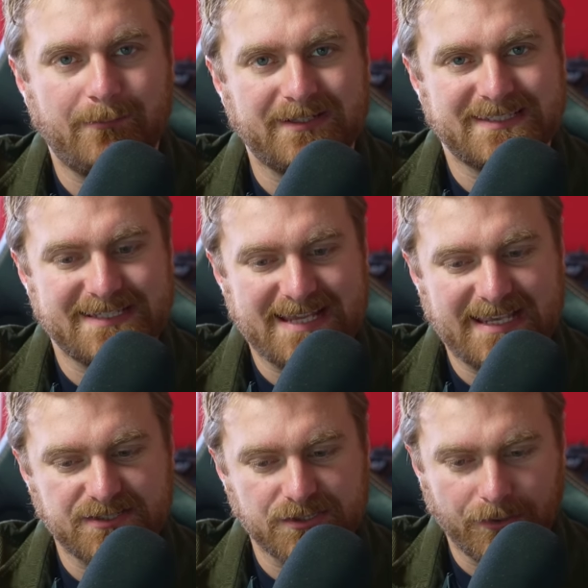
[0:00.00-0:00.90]
Once the
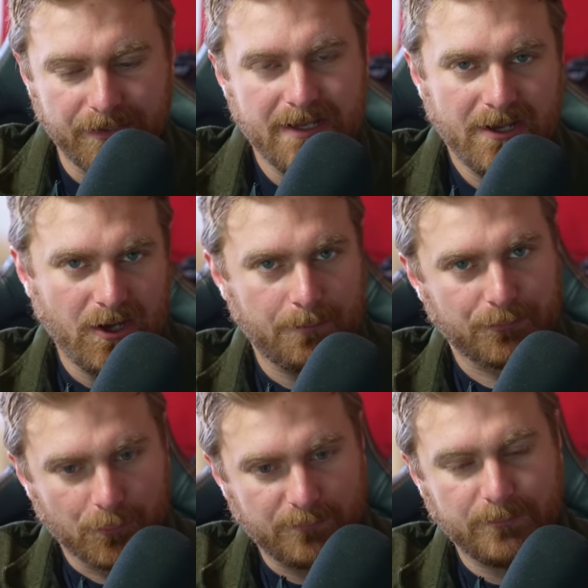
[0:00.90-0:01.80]
tanks got
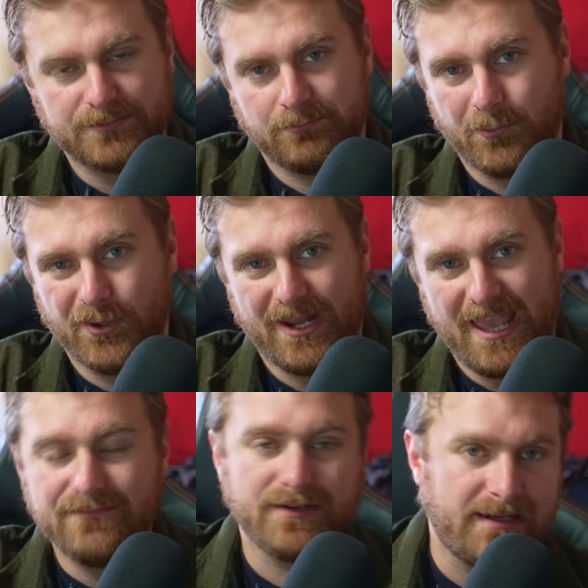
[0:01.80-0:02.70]
approved, which weren't
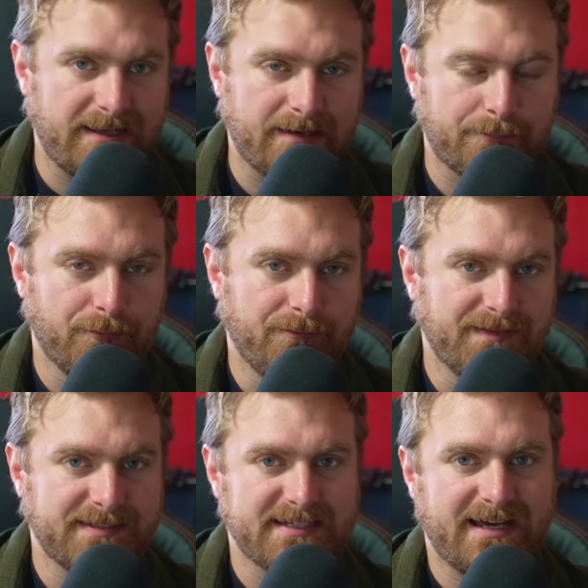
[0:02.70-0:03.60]
ever going to get approved in
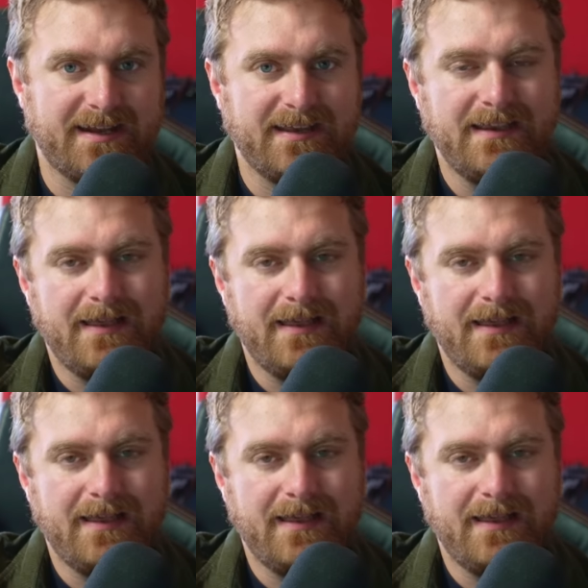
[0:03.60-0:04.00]
the start,